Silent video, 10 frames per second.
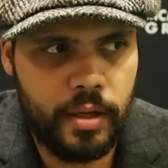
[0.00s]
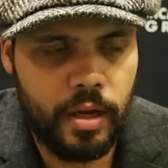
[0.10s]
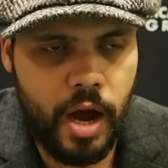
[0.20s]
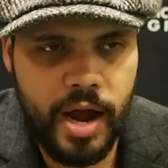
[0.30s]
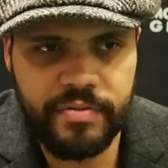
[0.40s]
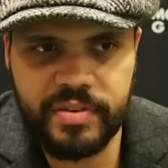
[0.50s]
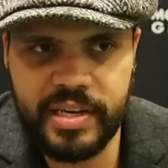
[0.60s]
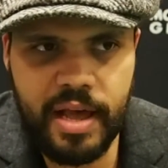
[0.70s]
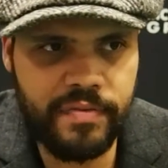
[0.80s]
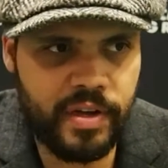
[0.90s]
I've
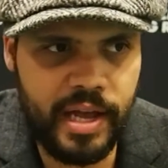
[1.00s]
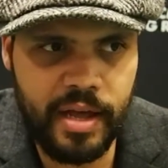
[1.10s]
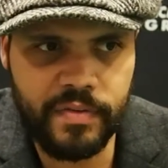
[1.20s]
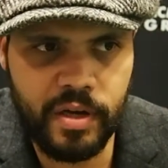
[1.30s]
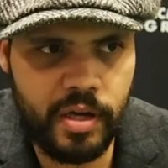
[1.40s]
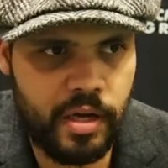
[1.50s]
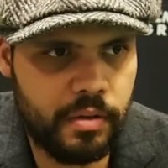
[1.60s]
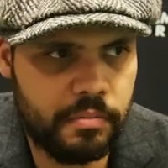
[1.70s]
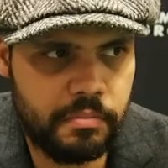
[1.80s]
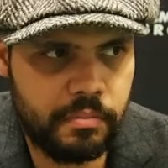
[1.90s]
never ever
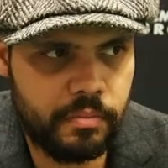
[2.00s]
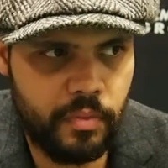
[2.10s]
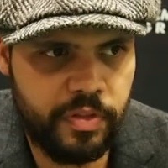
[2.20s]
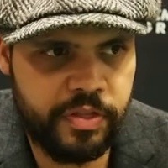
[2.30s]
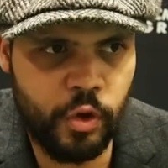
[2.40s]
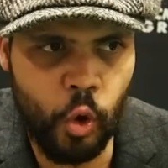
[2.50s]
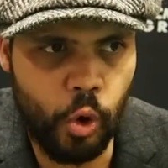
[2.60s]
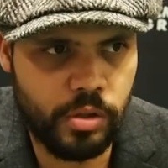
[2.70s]
thought